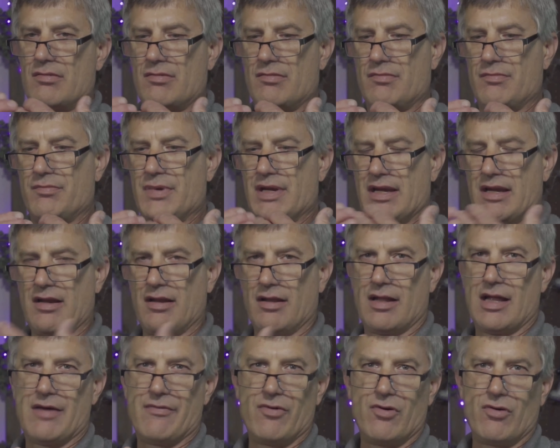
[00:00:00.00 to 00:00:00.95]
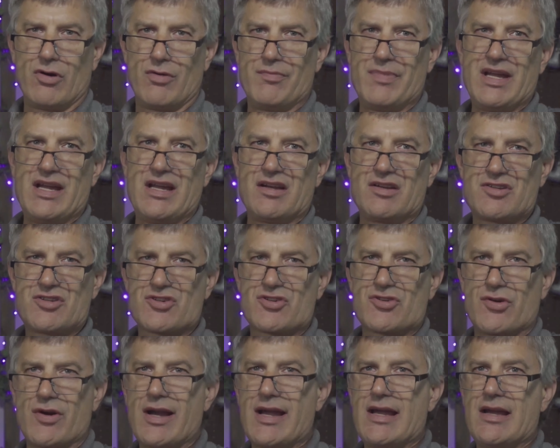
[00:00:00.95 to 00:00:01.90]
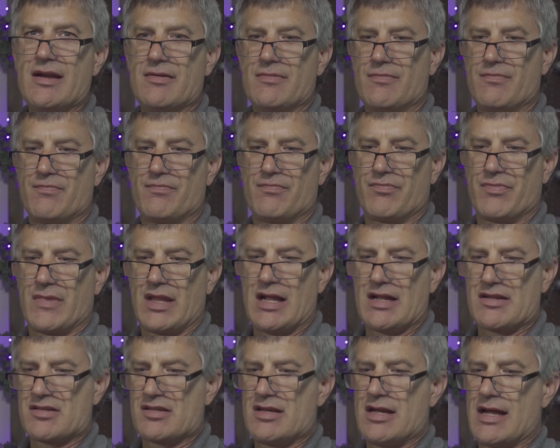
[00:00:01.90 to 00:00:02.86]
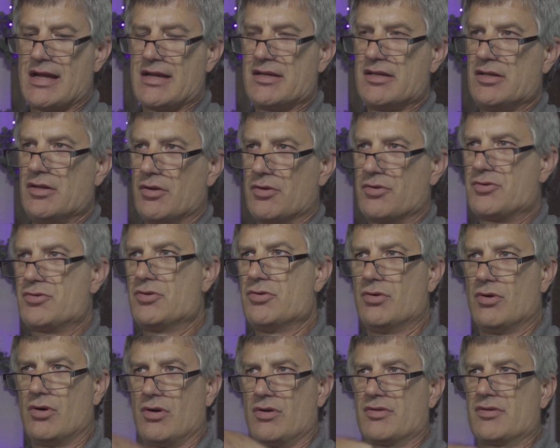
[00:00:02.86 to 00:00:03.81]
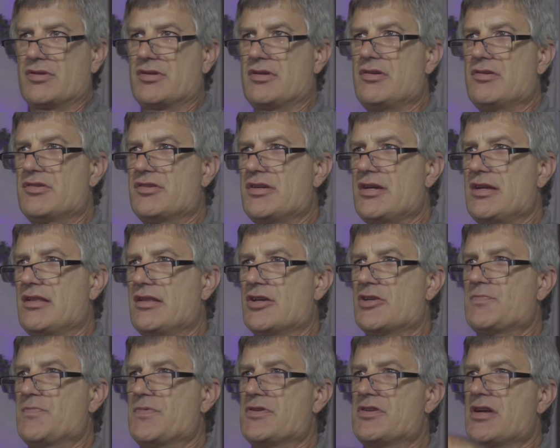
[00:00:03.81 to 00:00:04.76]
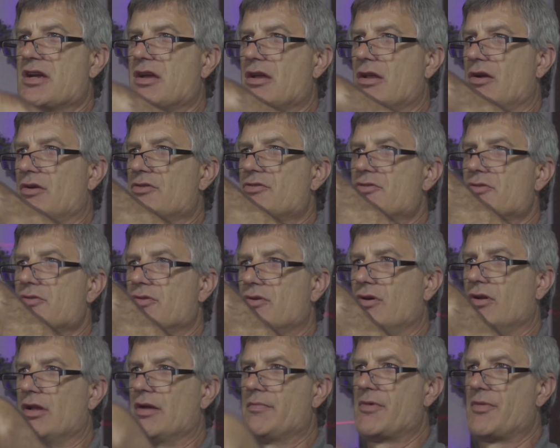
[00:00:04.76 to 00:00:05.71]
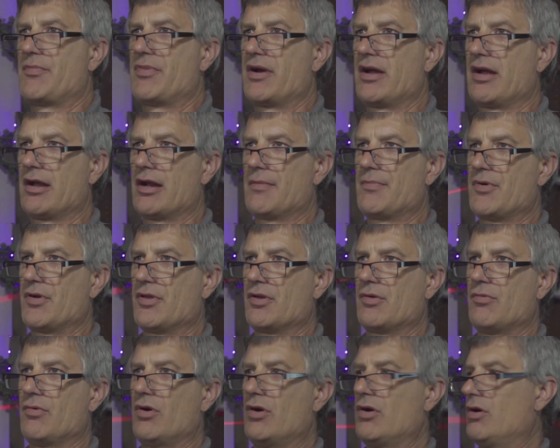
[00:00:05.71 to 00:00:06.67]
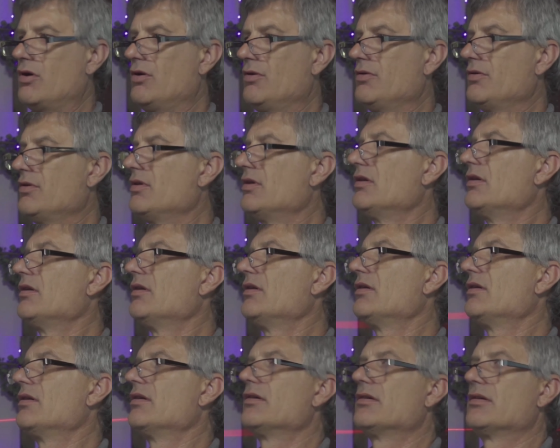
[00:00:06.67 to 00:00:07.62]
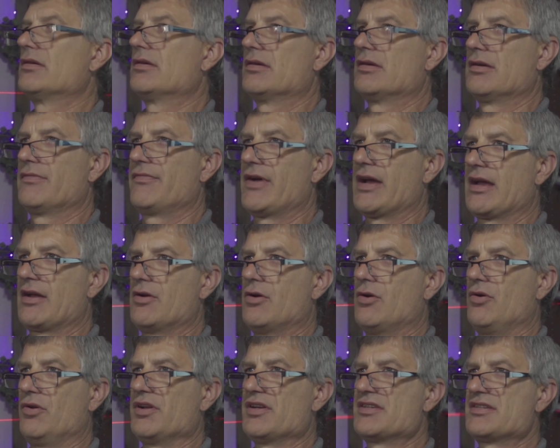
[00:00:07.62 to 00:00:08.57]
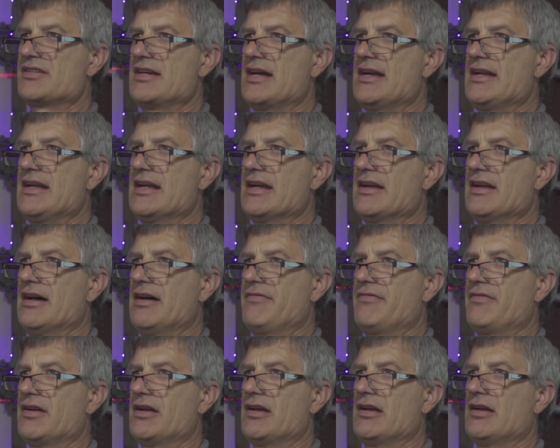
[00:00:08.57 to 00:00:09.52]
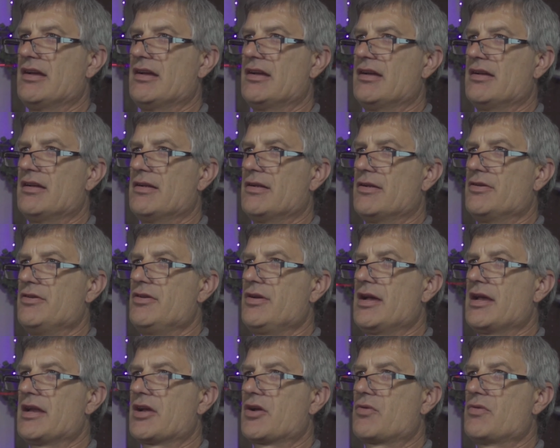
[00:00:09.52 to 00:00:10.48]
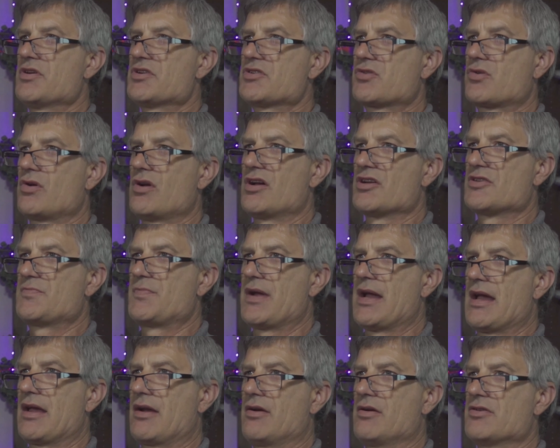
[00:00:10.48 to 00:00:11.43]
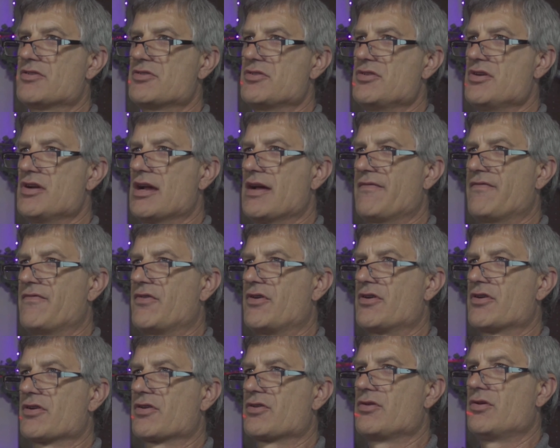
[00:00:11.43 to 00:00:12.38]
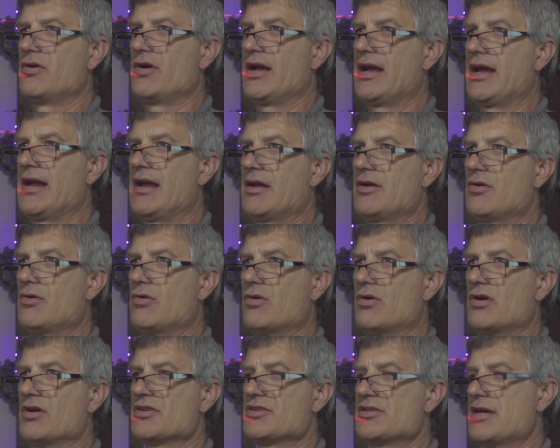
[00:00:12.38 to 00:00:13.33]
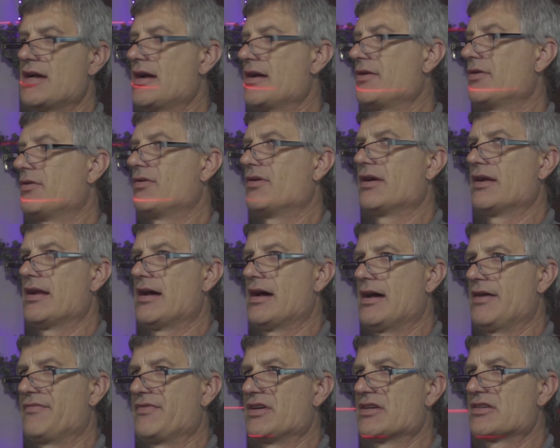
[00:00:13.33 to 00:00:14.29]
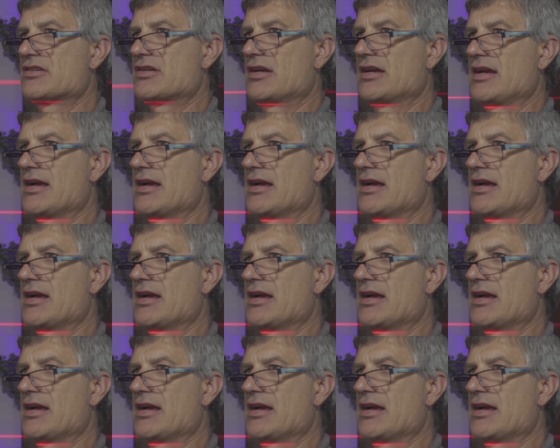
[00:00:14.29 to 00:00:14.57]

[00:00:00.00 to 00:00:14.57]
being level or being straight, that's an ideal tool. So you see this particular tool, I'm going to bring it up on the wall. If I can hold it steady enough, you got a crisscross pattern. So you got vertical and horizontal. And obviously